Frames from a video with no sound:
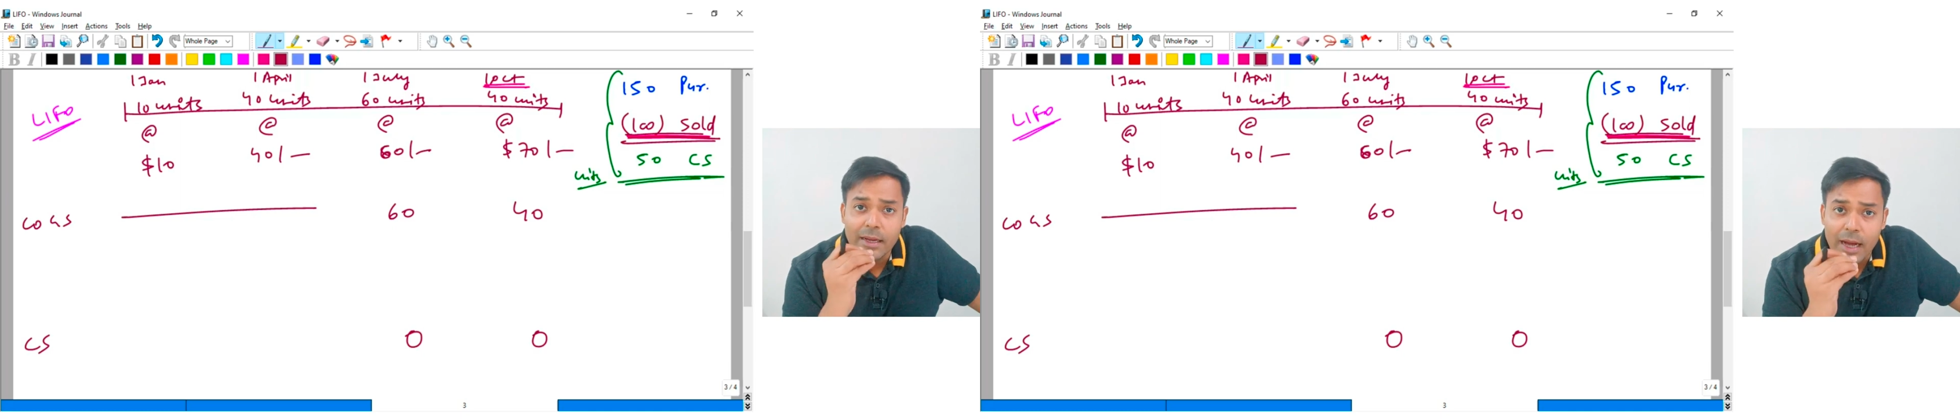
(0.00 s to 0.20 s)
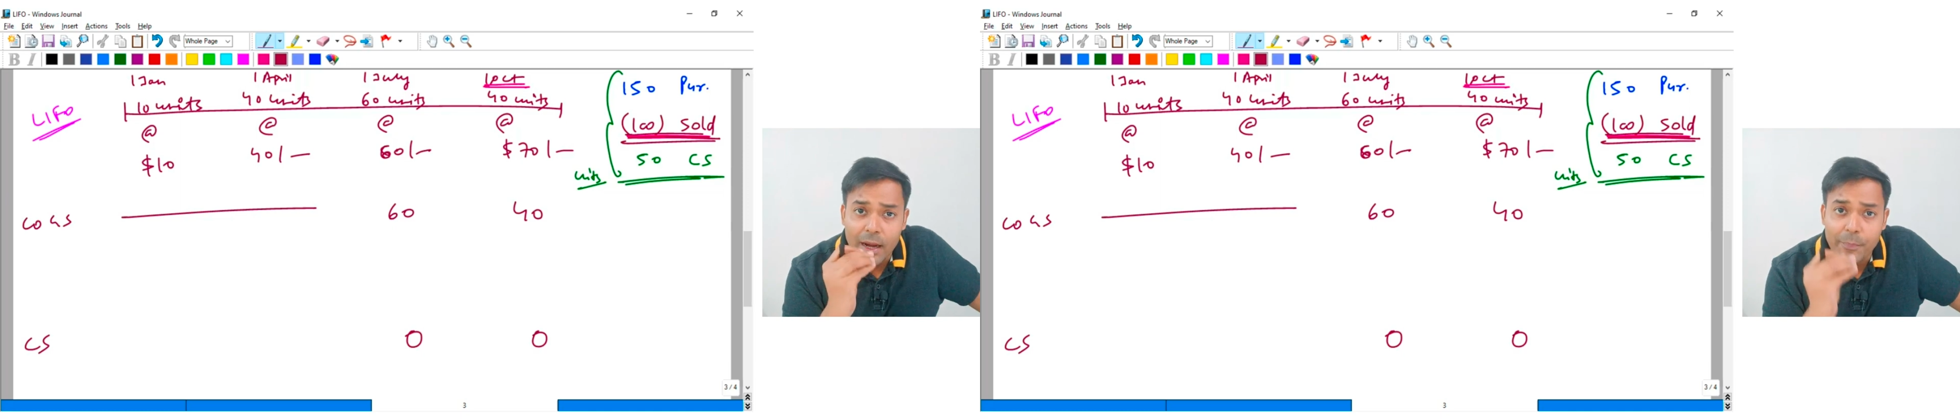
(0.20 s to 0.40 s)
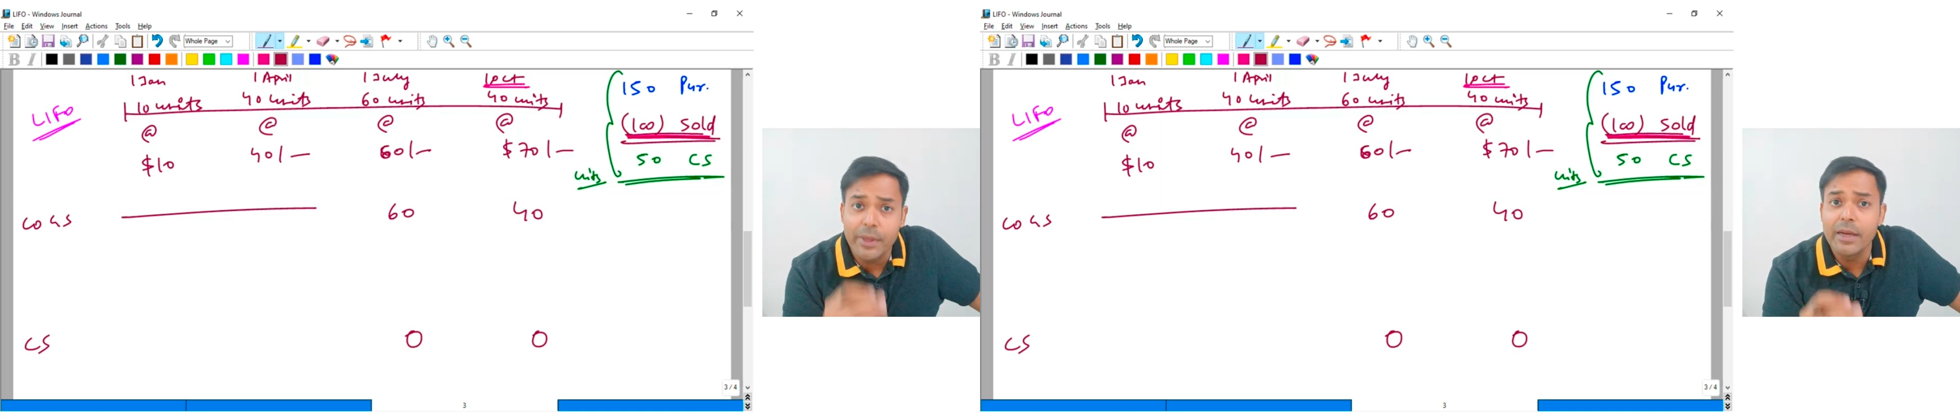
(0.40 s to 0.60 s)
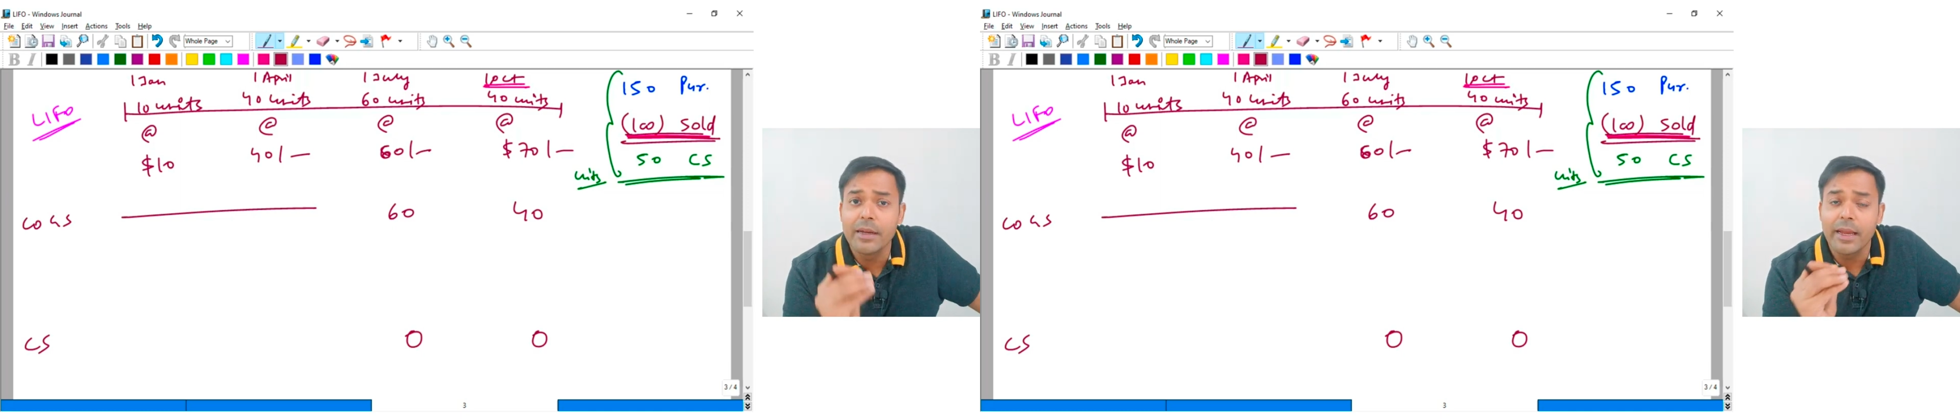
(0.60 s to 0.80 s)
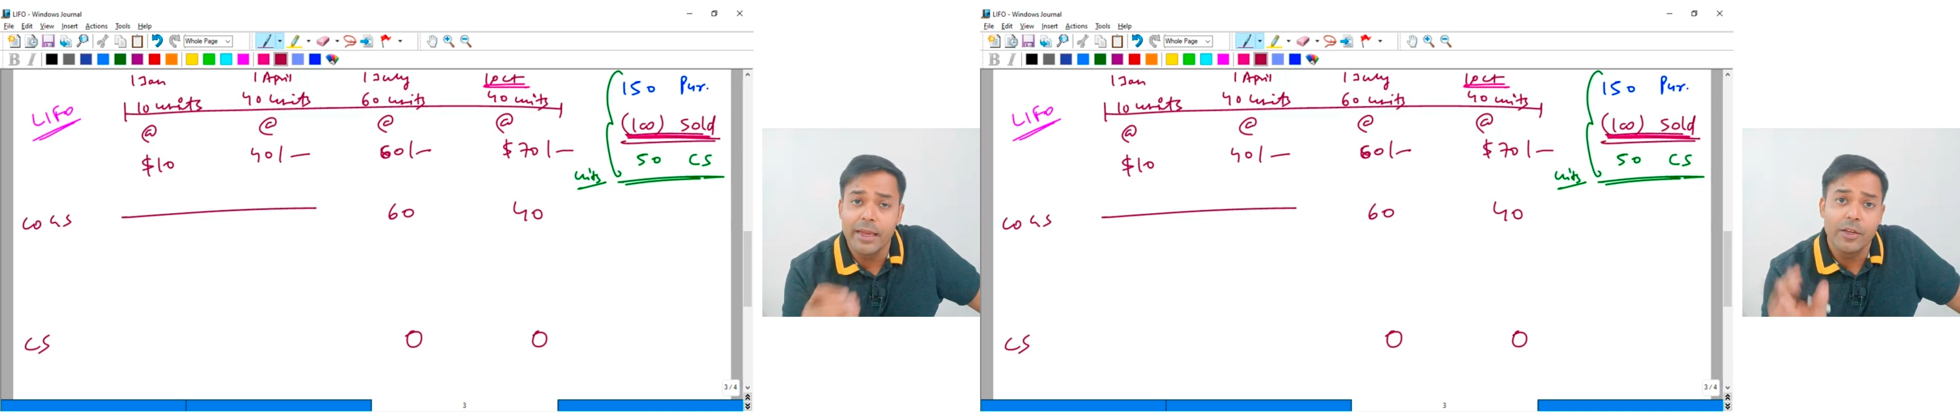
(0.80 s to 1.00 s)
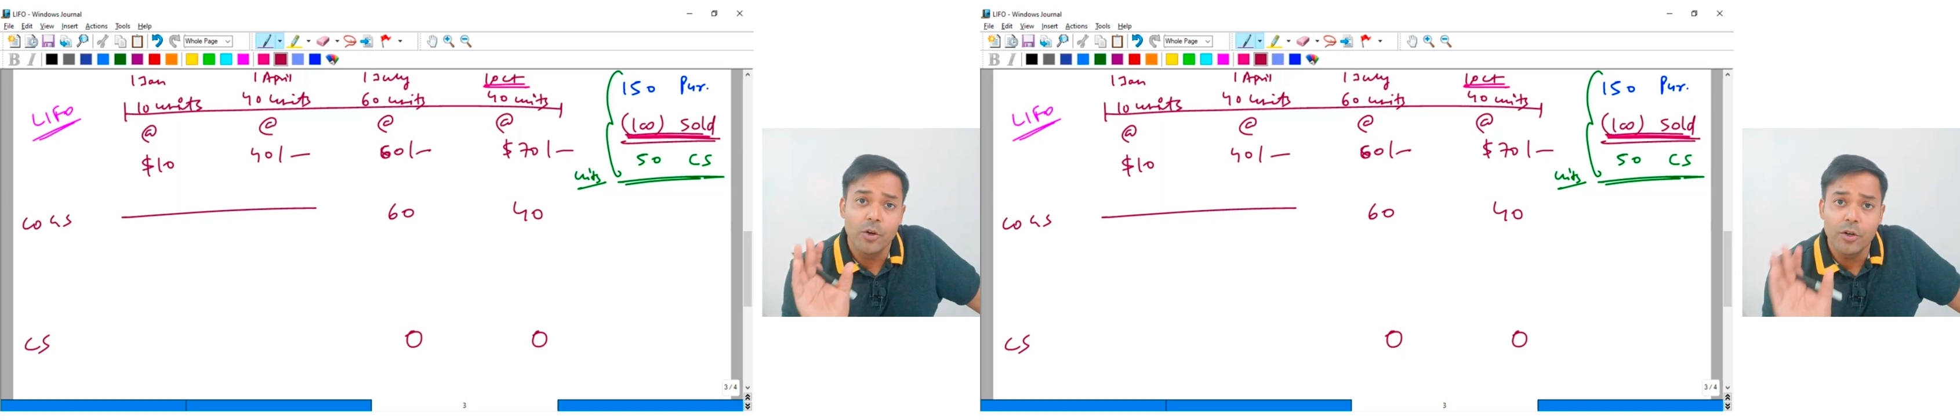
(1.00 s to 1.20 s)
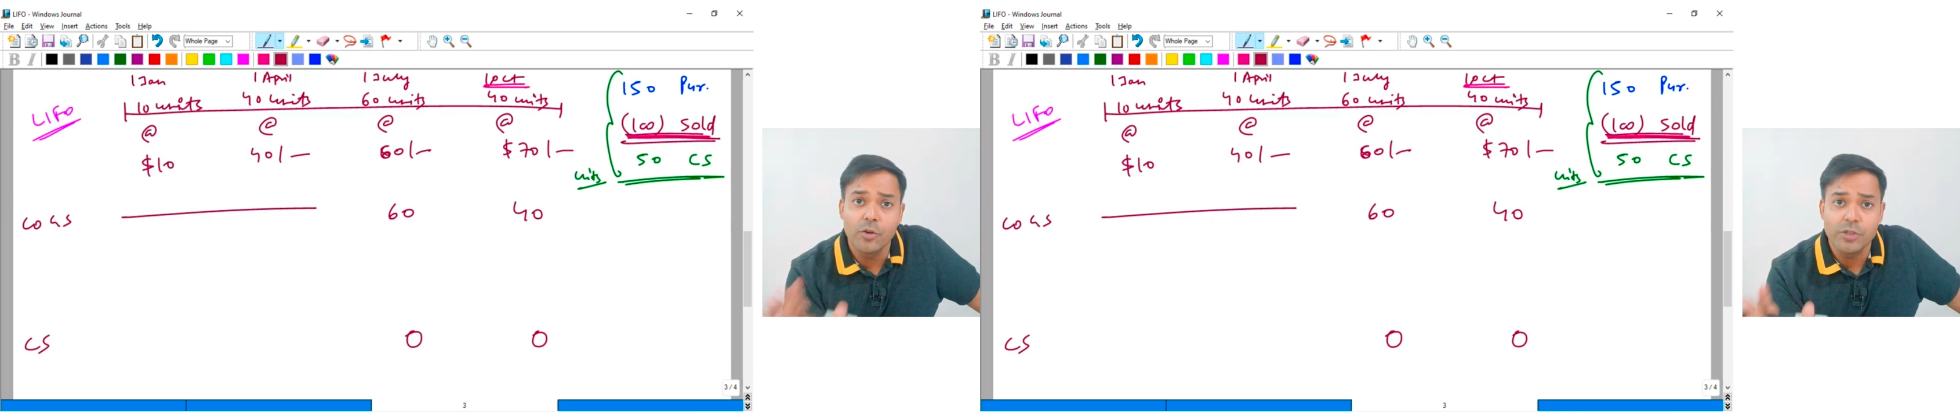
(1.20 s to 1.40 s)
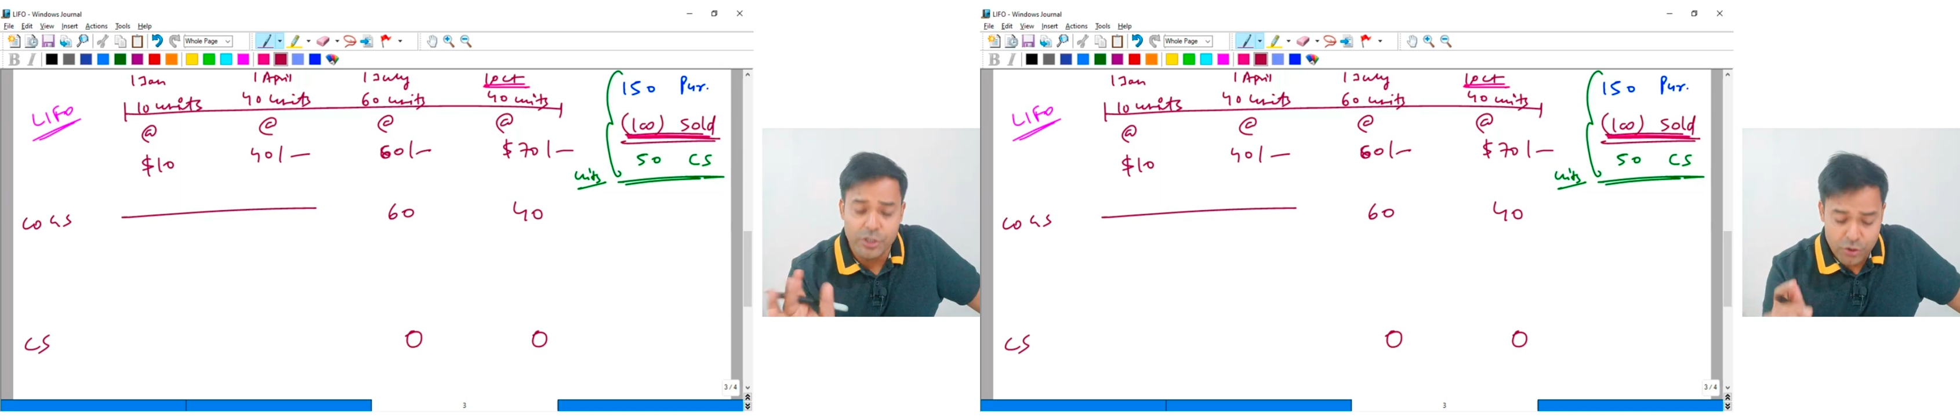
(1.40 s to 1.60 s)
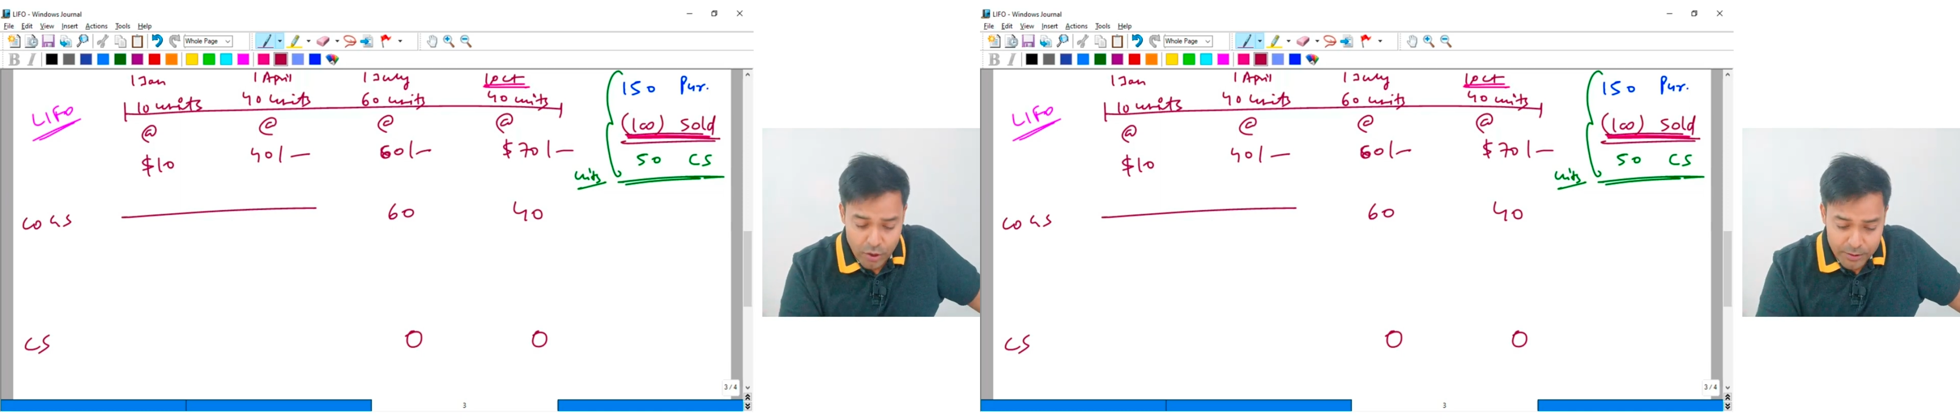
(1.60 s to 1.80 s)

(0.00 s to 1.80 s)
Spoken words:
appear in your closing stock.